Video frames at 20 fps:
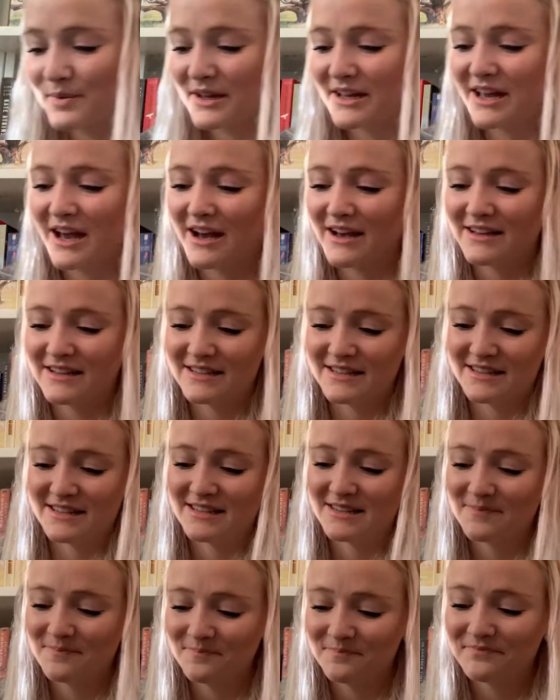
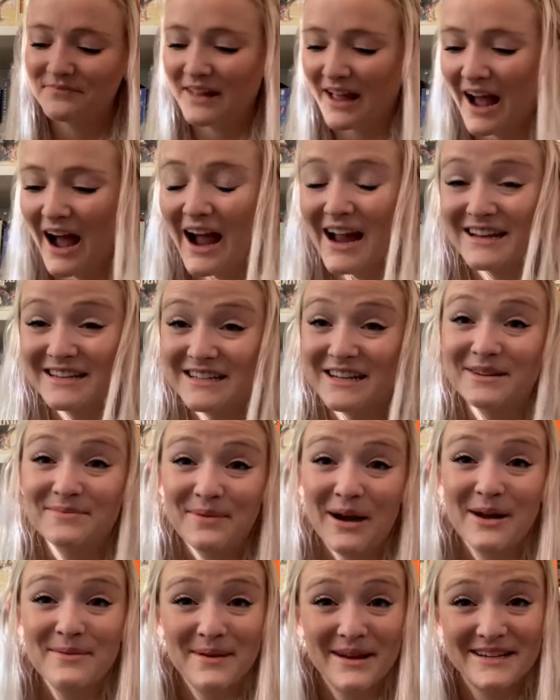because I did
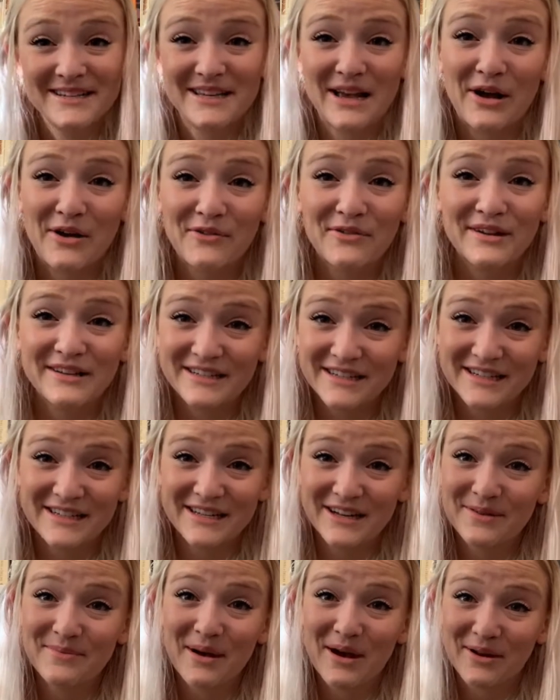buy myself a
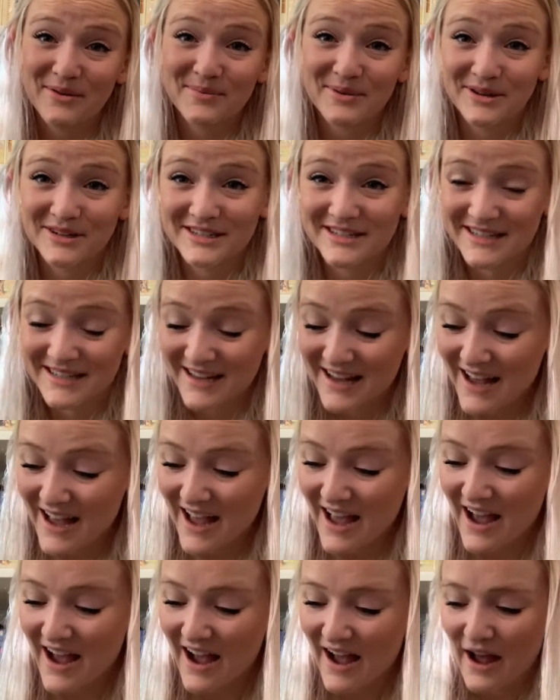decent amount of books.
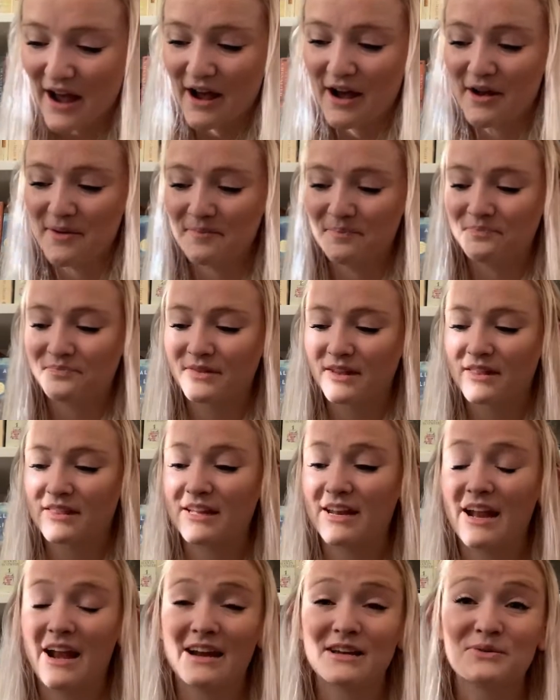The
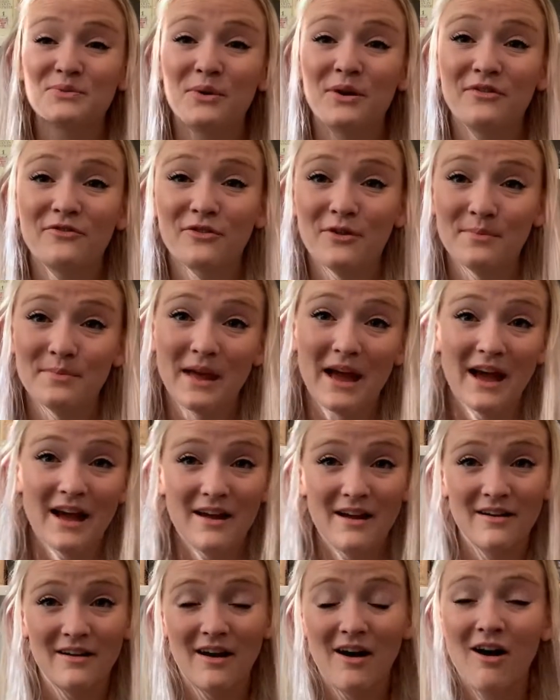next one from
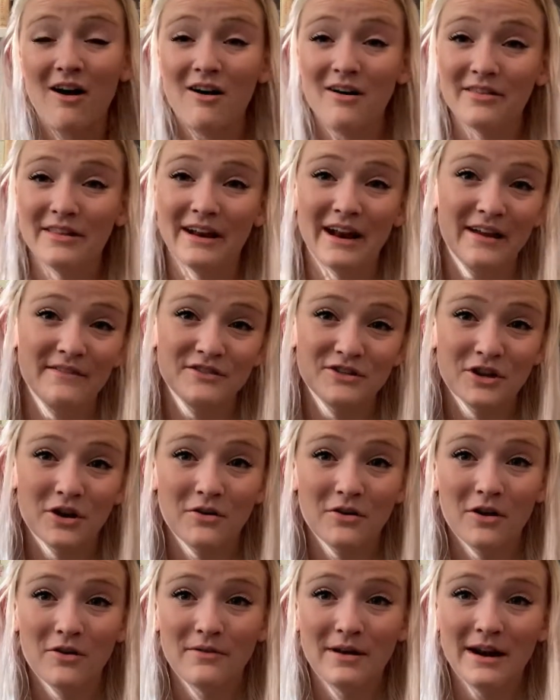that haul that I've
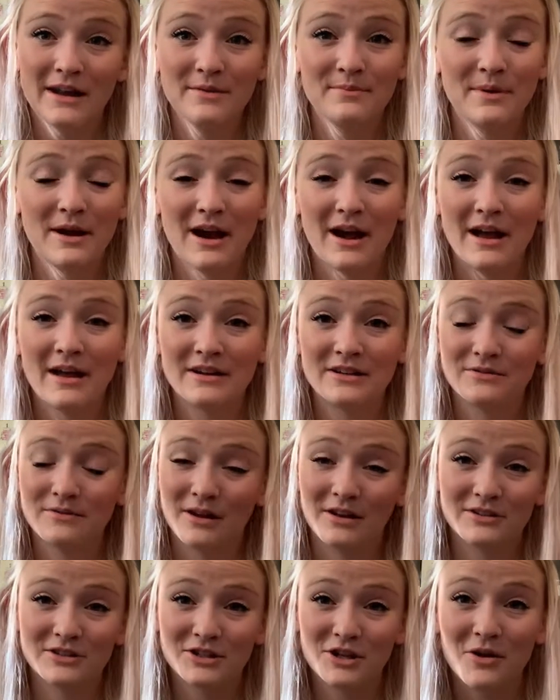shown already, but
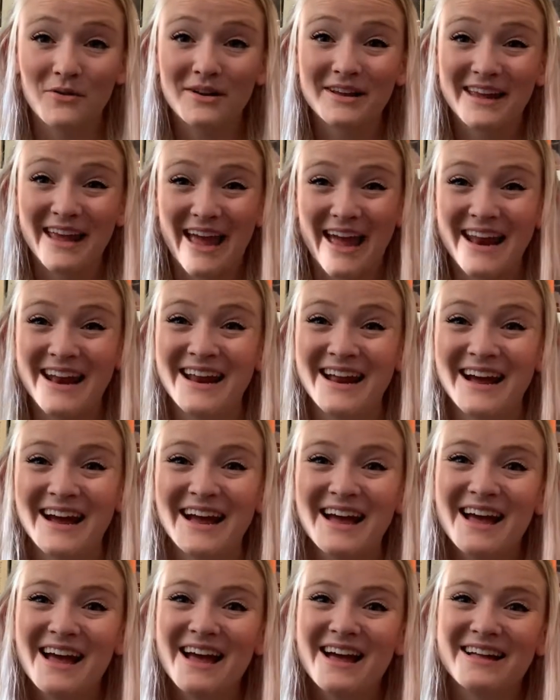I'll show it again.
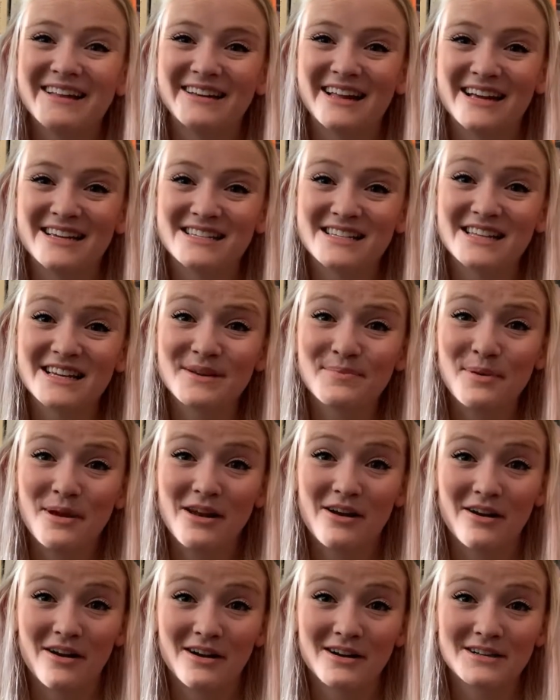Leslie
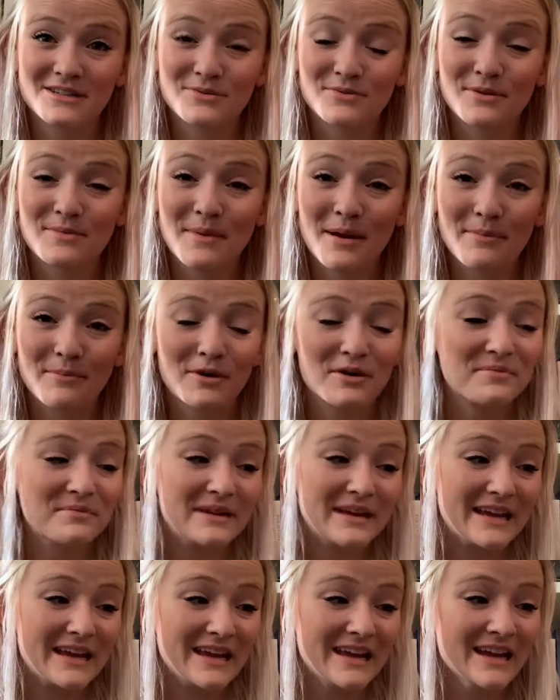Pierce, Remember
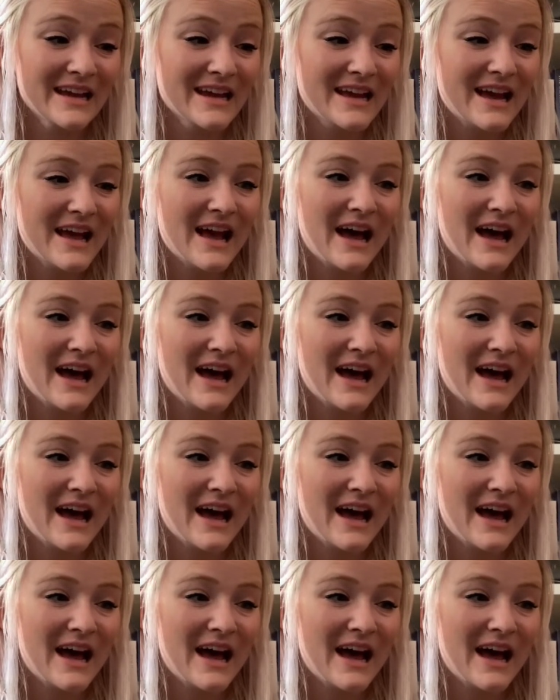Me.